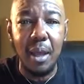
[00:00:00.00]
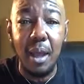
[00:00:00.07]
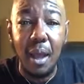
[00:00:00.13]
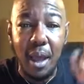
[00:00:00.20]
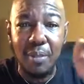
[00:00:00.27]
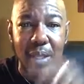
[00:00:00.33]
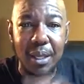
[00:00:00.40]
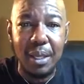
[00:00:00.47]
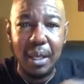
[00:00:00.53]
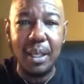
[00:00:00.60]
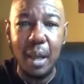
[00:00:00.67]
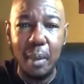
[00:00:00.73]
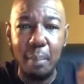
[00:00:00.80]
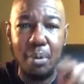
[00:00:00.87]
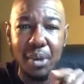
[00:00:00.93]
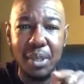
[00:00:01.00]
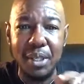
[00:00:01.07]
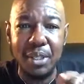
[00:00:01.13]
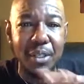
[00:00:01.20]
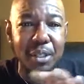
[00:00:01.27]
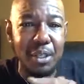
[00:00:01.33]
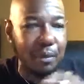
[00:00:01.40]
And then I got put in
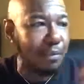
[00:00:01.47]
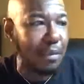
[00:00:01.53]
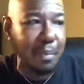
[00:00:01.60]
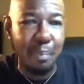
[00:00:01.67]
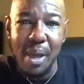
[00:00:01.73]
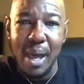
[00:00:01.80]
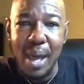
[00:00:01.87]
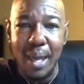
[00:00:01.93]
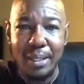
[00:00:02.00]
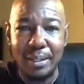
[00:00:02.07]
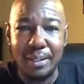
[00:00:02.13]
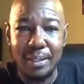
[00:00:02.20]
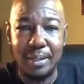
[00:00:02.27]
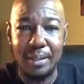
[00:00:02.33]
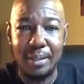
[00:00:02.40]
a different box.